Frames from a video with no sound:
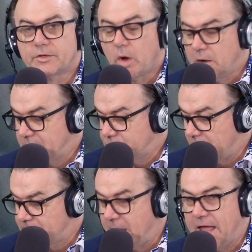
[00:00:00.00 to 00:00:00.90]
quite a bit to
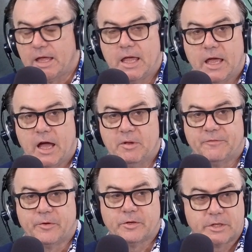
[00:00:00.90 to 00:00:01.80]
unpack here. I mean,
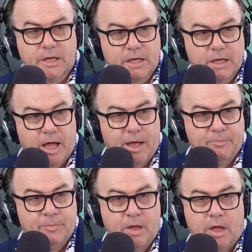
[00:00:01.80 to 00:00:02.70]
firstly,
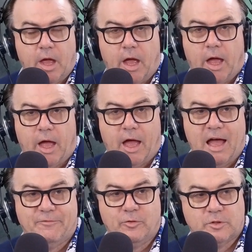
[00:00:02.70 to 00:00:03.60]

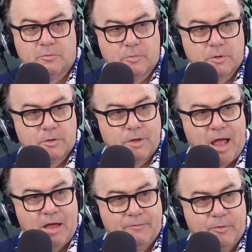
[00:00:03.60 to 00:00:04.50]
Harmful
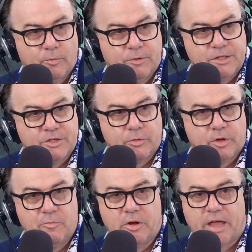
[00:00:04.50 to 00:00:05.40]
Digital
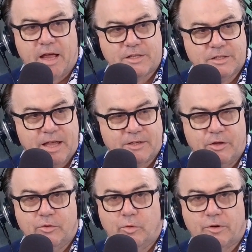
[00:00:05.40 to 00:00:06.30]
Communications Act.
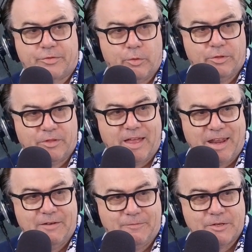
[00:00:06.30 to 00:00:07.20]
Who would have thought that
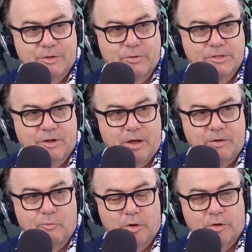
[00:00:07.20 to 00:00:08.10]
had fishhooks? Okay,
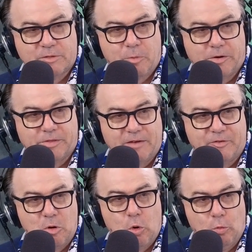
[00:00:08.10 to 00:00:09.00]
we could have spotted that
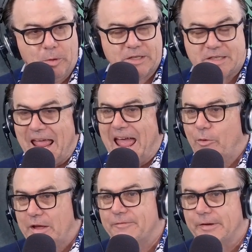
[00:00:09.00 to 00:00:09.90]
from orbit.
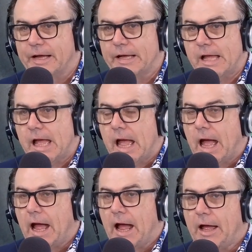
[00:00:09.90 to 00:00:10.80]
However,
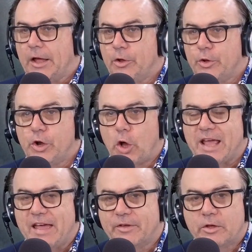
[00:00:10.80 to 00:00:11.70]
her not
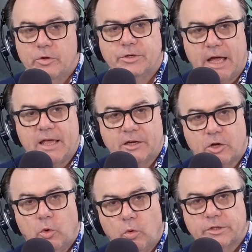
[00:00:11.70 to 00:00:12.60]
having her day in
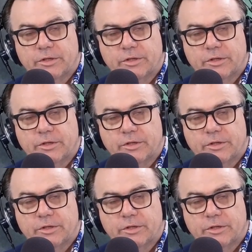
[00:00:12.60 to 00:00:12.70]
court.